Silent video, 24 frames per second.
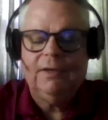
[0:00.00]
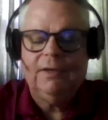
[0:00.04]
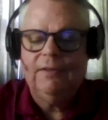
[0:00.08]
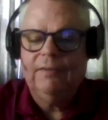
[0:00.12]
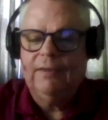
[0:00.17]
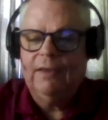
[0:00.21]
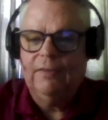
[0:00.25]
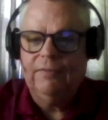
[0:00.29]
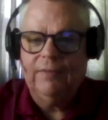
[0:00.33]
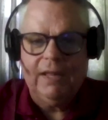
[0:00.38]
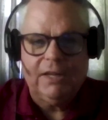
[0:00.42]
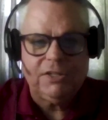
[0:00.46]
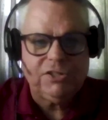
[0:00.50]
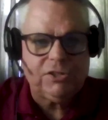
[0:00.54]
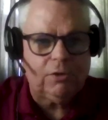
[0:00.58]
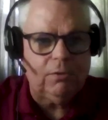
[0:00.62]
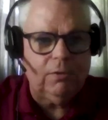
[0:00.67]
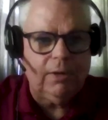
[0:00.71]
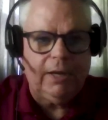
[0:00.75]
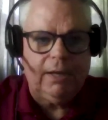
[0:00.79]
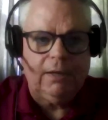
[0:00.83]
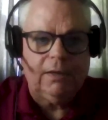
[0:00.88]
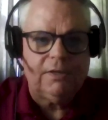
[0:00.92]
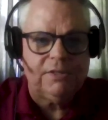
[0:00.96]
And that's
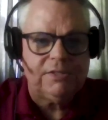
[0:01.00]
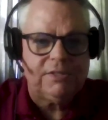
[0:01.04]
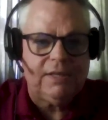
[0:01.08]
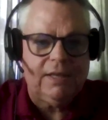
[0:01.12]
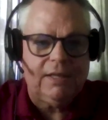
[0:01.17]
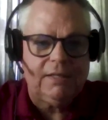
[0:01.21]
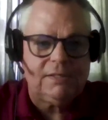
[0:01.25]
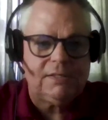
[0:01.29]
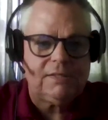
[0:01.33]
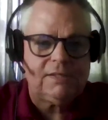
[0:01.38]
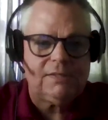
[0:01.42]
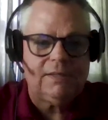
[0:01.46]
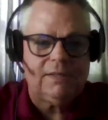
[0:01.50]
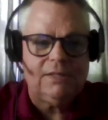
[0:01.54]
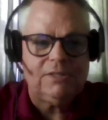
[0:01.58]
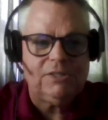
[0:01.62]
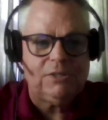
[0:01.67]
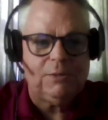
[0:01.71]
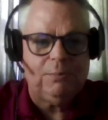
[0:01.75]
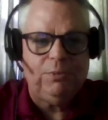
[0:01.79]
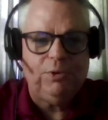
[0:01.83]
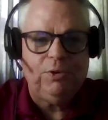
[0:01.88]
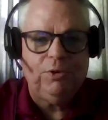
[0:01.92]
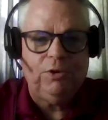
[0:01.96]
great, because that's
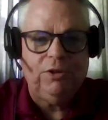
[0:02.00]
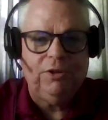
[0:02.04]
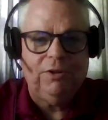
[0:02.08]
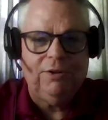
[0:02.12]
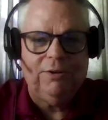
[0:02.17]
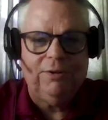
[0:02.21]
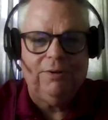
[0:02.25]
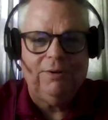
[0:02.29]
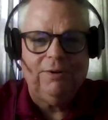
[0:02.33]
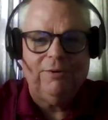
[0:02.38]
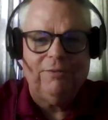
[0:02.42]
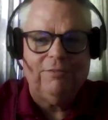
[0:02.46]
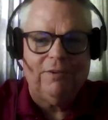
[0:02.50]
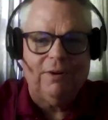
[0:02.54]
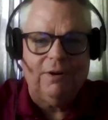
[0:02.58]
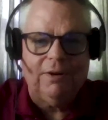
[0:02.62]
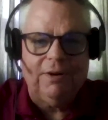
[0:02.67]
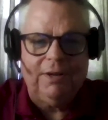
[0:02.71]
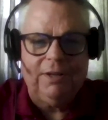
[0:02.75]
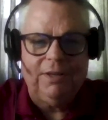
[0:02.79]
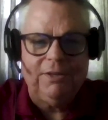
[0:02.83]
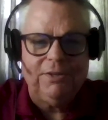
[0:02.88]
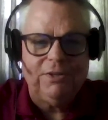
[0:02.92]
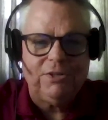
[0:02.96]
the beauty of
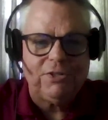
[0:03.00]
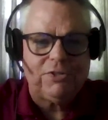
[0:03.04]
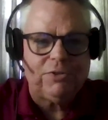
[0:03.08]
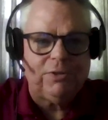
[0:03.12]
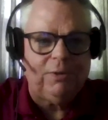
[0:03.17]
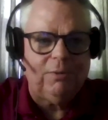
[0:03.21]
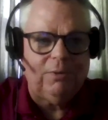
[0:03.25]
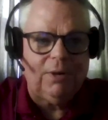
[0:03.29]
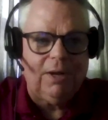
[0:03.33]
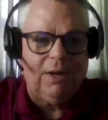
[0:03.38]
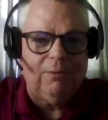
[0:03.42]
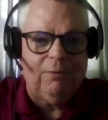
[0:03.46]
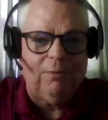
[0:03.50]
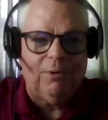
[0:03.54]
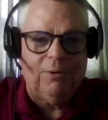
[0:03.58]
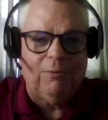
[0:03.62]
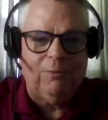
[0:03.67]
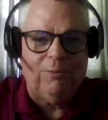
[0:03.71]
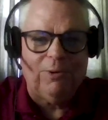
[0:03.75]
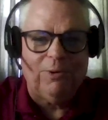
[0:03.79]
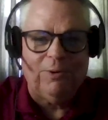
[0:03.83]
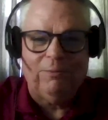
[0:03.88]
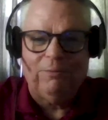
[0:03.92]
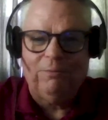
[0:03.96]
our industry, right?
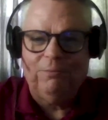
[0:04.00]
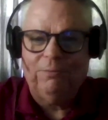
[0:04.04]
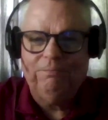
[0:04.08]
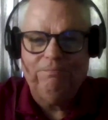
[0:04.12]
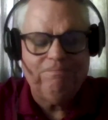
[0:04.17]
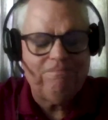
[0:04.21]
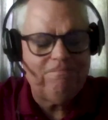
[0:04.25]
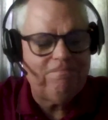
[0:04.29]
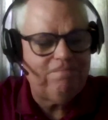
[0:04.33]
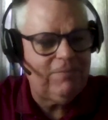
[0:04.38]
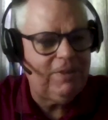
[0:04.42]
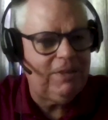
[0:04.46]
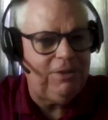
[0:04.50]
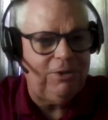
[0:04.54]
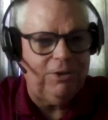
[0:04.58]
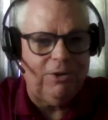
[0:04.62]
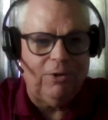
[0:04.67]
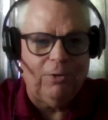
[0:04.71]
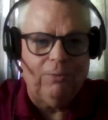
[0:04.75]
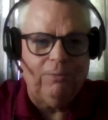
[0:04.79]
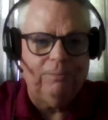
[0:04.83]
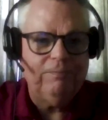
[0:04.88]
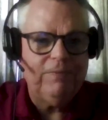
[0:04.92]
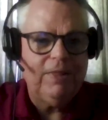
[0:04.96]
We're
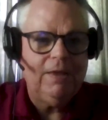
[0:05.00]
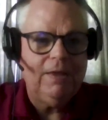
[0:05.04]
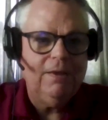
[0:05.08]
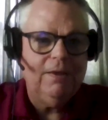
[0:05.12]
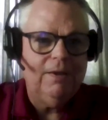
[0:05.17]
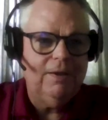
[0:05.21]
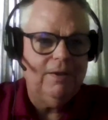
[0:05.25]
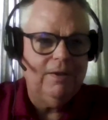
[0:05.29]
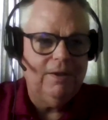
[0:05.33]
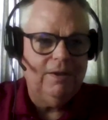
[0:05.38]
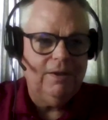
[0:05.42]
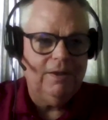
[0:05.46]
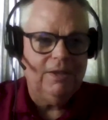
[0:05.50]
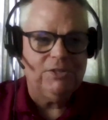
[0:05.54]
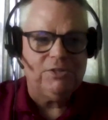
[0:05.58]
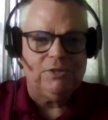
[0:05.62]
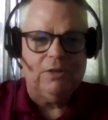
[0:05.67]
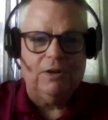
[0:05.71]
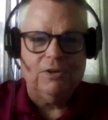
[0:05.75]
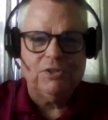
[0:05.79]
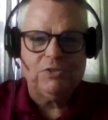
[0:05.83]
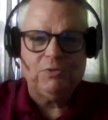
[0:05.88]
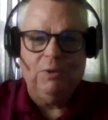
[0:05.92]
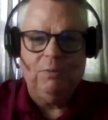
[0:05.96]
as
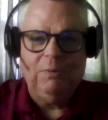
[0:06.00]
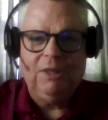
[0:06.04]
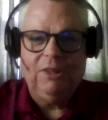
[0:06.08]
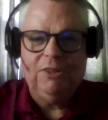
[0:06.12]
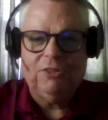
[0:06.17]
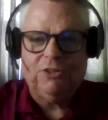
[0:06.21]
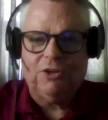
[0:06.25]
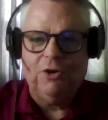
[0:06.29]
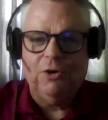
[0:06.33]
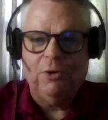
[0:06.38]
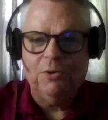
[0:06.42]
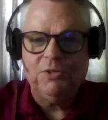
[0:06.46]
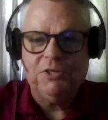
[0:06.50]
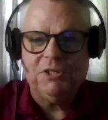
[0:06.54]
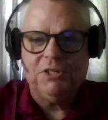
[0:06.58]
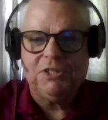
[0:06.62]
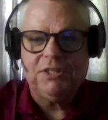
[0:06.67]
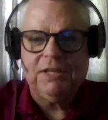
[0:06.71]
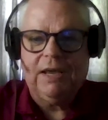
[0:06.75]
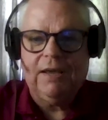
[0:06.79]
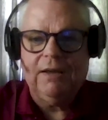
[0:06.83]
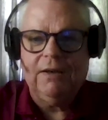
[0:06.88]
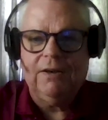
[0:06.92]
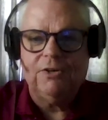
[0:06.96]
long as we meet codes and
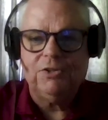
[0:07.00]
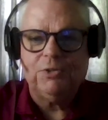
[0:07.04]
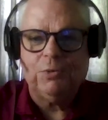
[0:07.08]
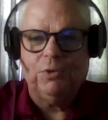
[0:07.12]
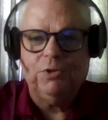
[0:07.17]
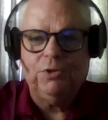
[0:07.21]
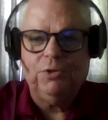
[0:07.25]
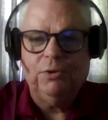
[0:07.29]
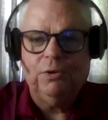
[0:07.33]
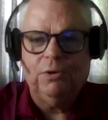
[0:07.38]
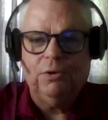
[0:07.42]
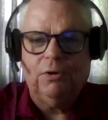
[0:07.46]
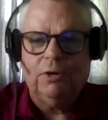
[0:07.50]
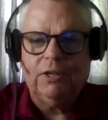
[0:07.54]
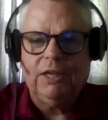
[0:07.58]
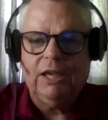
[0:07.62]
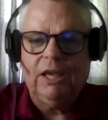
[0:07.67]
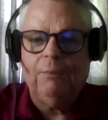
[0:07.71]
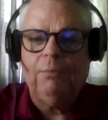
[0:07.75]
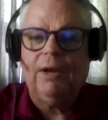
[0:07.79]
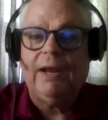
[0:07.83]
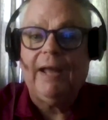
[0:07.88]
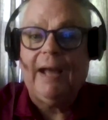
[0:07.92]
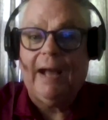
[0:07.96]
standards, we're doing
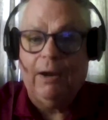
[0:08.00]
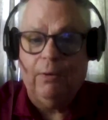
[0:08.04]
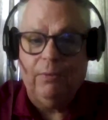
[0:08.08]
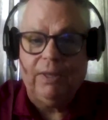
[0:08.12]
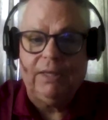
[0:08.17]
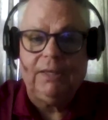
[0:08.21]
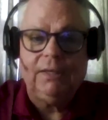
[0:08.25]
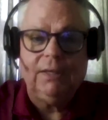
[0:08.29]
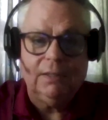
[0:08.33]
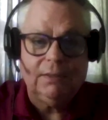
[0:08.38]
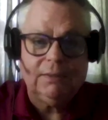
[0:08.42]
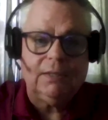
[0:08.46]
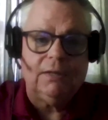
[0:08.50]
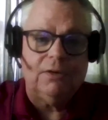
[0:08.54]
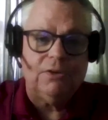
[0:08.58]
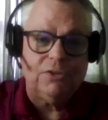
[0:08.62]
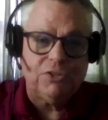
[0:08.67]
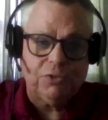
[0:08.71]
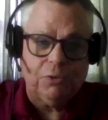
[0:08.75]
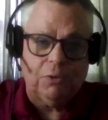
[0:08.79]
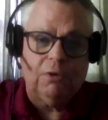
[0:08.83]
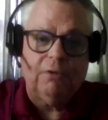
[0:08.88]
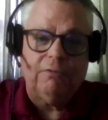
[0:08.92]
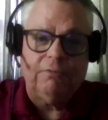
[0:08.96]
okay. But how we get there
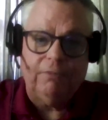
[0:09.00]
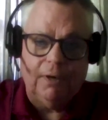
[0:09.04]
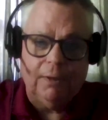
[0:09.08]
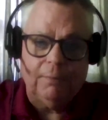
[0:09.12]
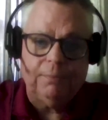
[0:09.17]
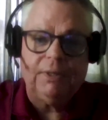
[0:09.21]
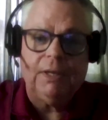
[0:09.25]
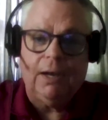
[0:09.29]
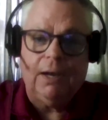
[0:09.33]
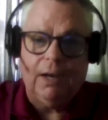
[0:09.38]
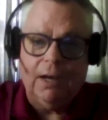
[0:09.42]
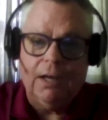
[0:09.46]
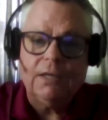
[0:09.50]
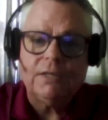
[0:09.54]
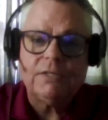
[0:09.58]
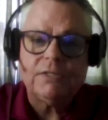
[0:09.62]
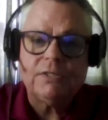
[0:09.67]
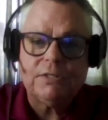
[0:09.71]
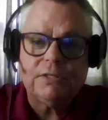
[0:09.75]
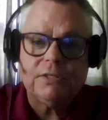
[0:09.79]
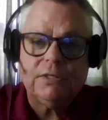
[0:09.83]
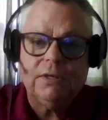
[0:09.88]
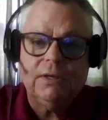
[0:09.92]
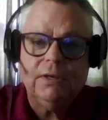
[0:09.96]
is sort of up to
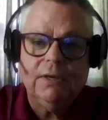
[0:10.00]
us.